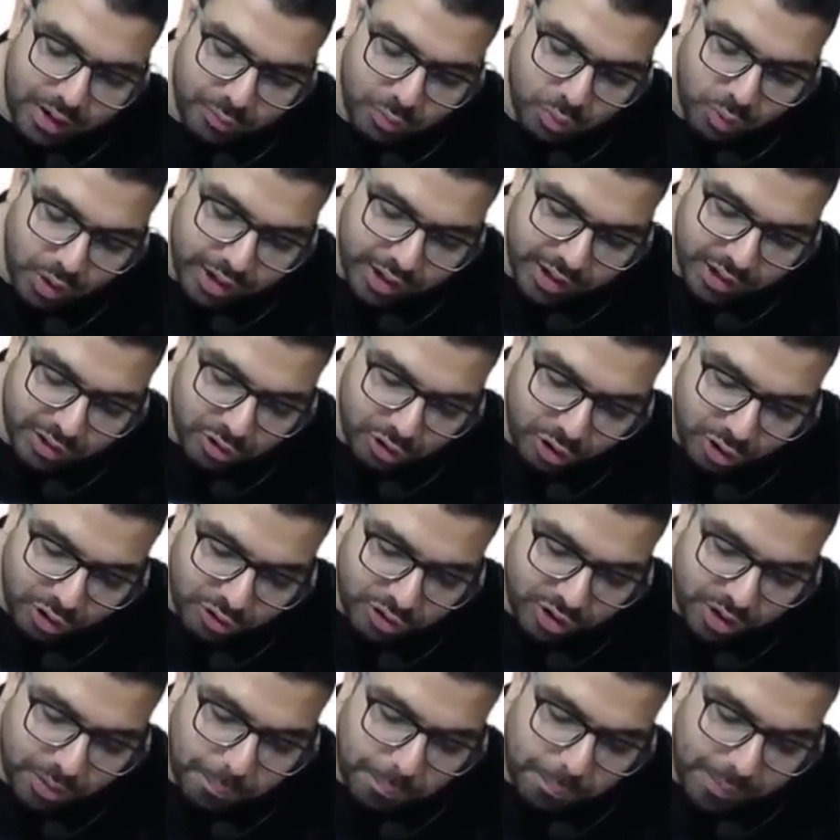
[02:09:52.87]
one
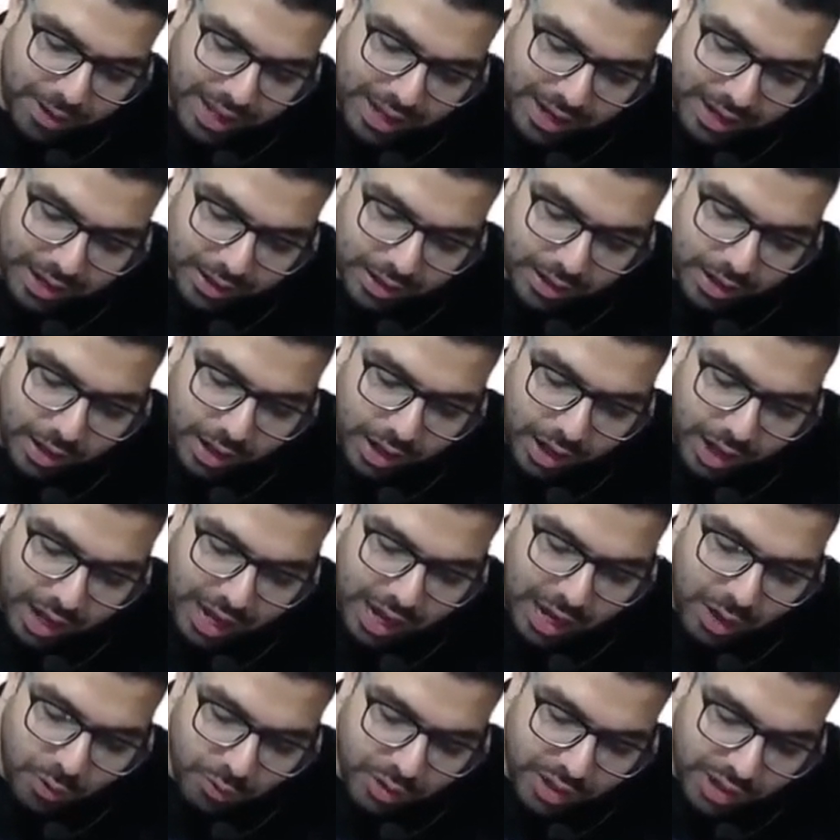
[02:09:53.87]
resolution plan how
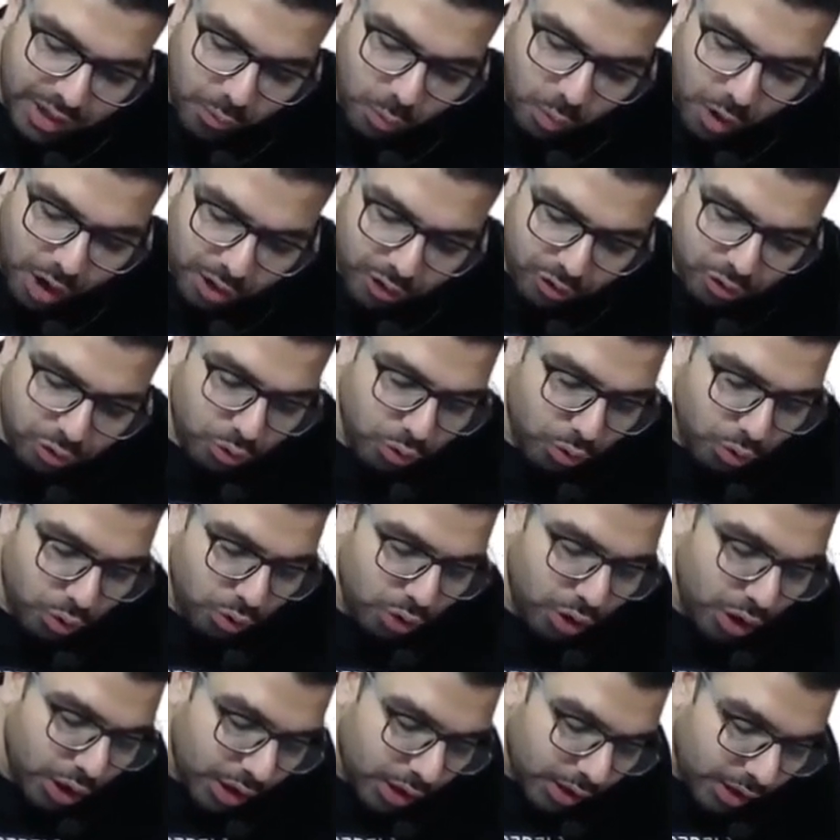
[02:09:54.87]
he wants to
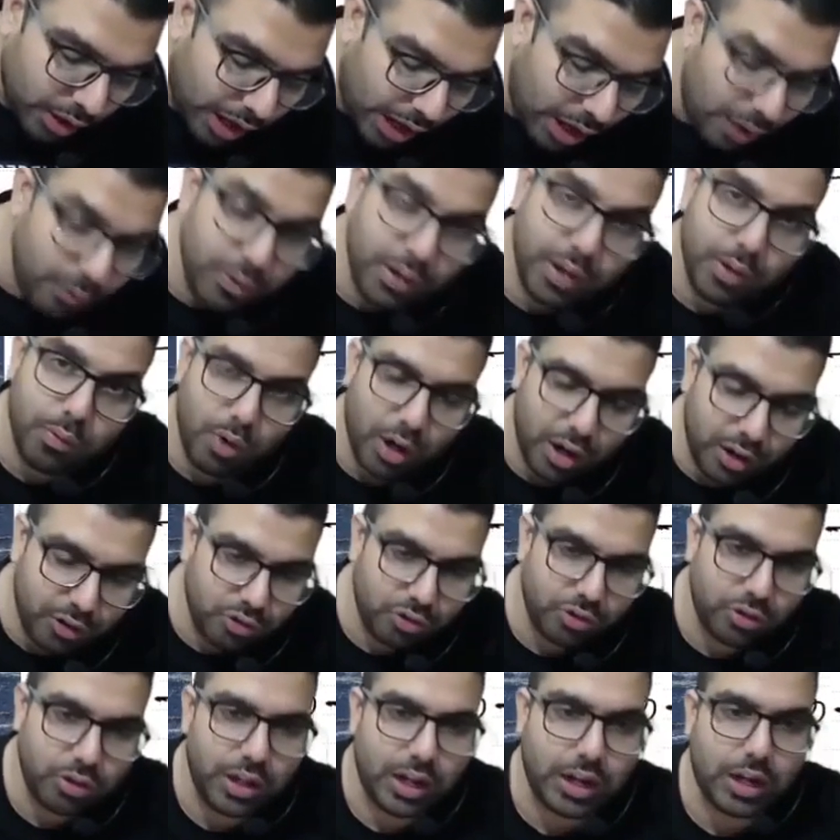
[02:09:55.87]
how he wants
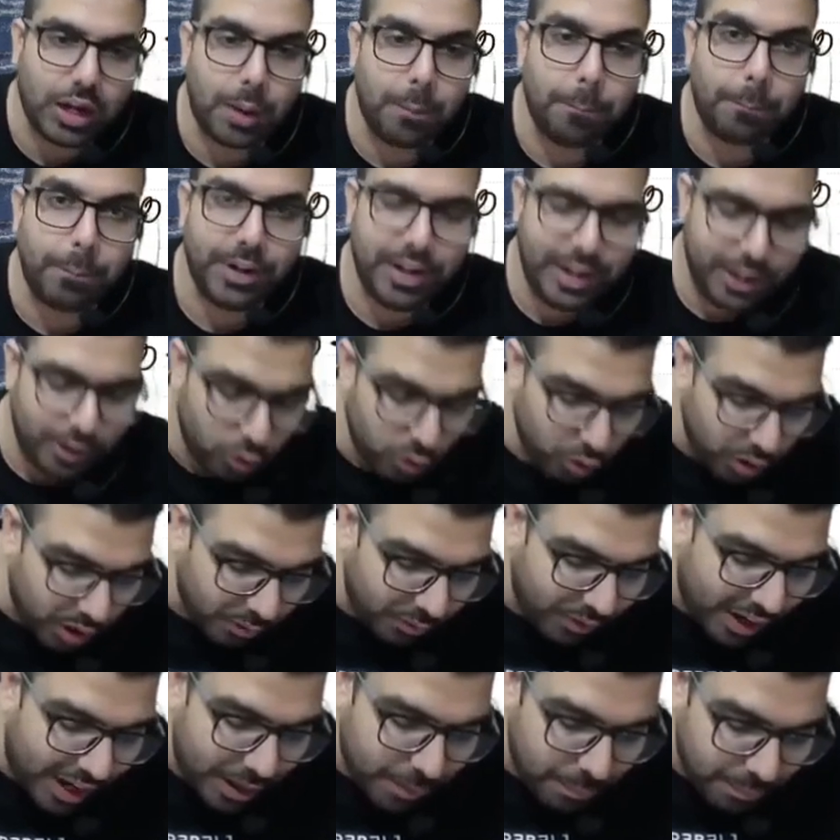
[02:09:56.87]
the company to
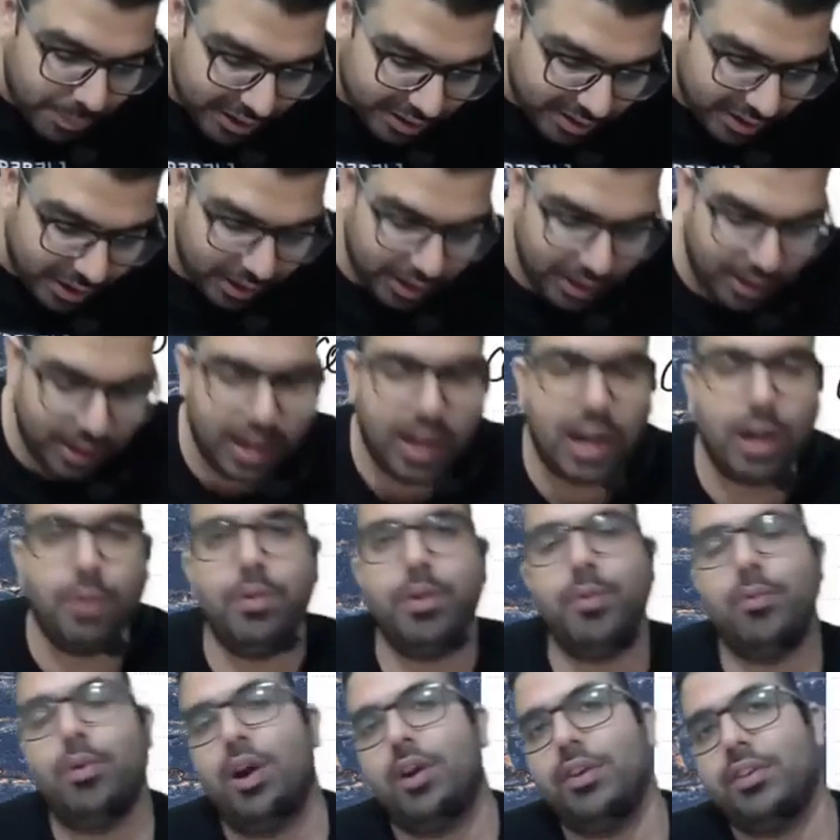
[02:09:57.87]
revive basically how he
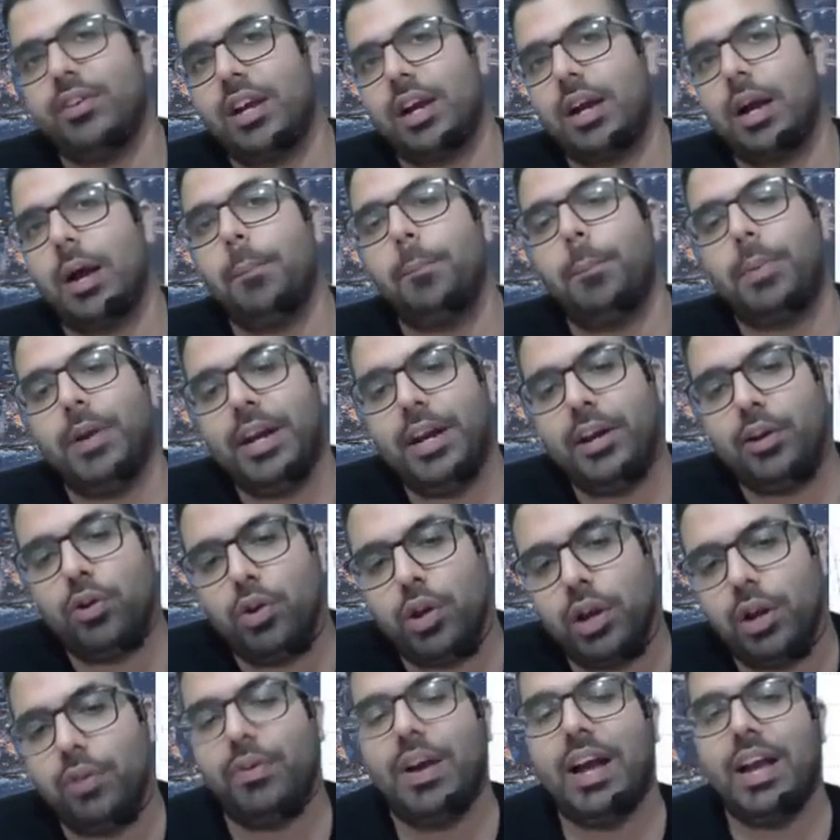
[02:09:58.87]
wants the company to
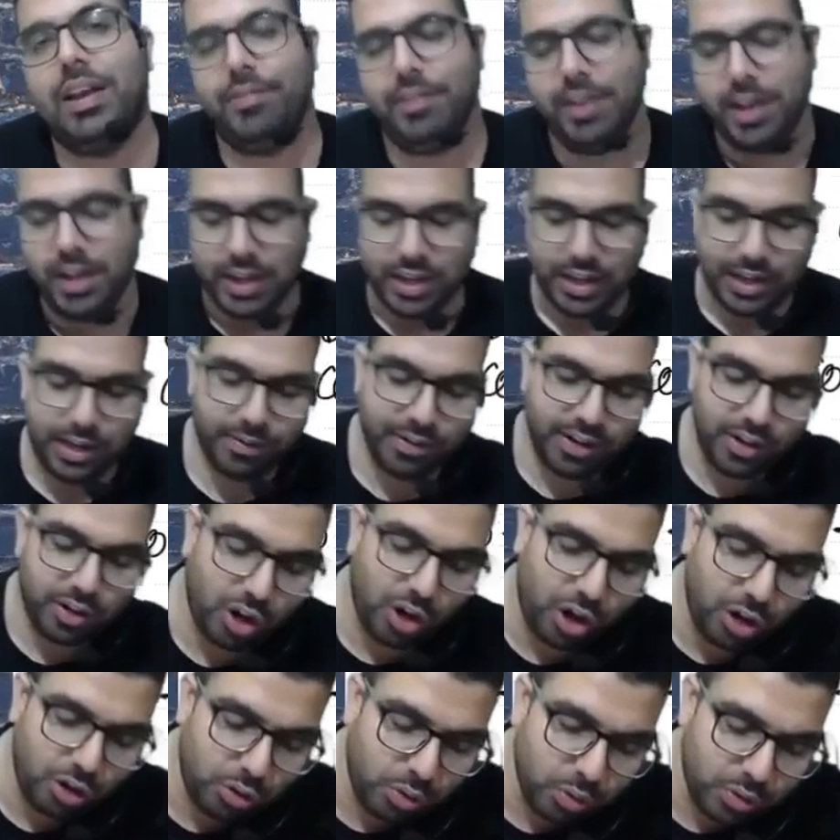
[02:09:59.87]
revive he will talk
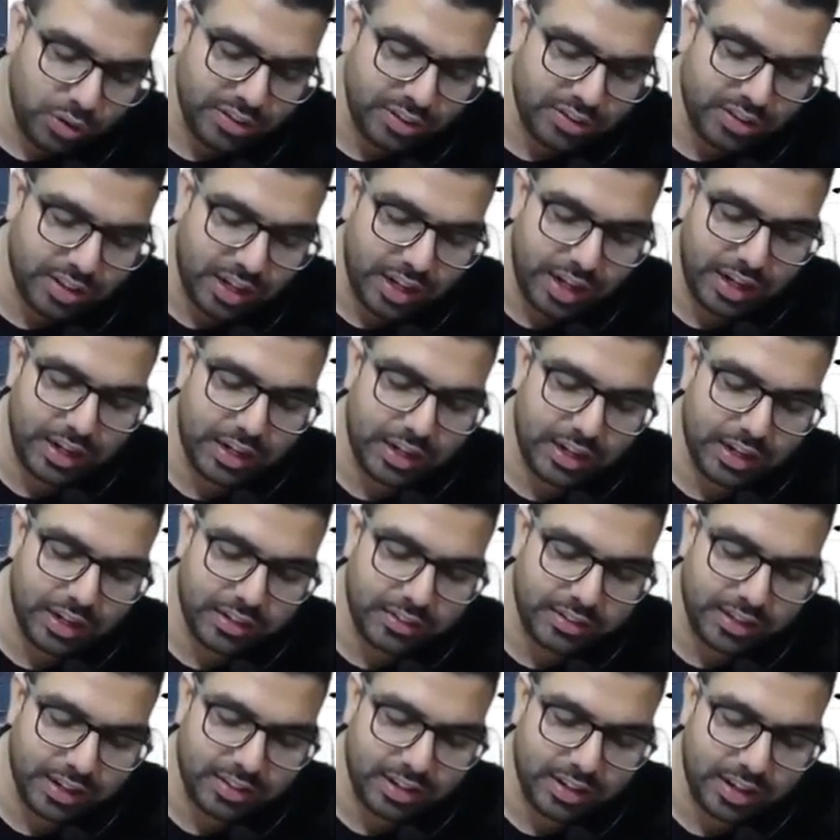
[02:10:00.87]
to these creditors
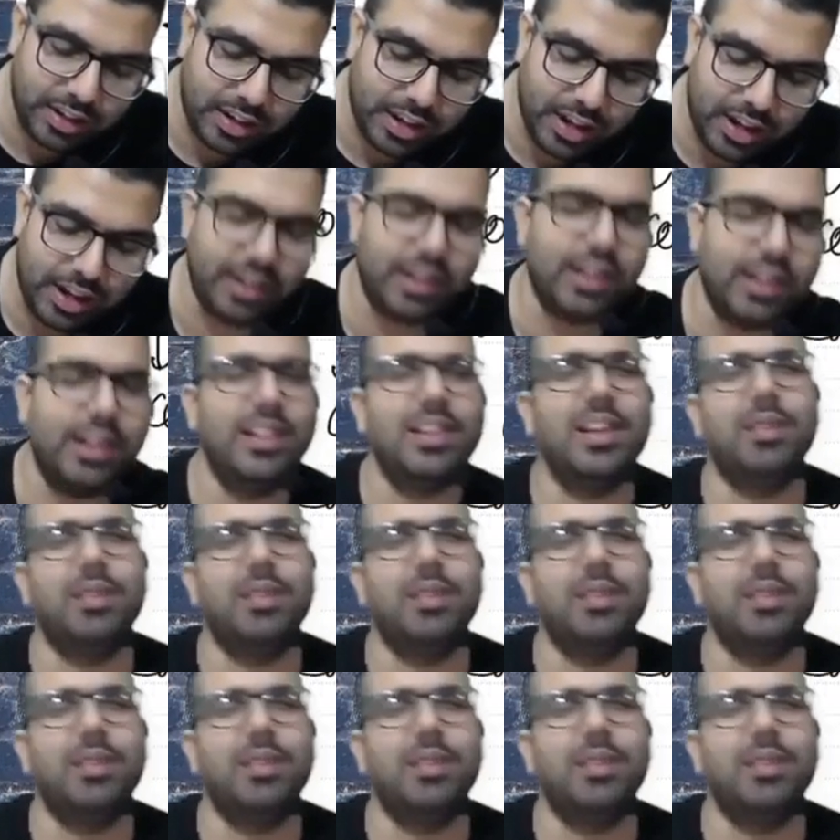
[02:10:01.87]
etc and tell them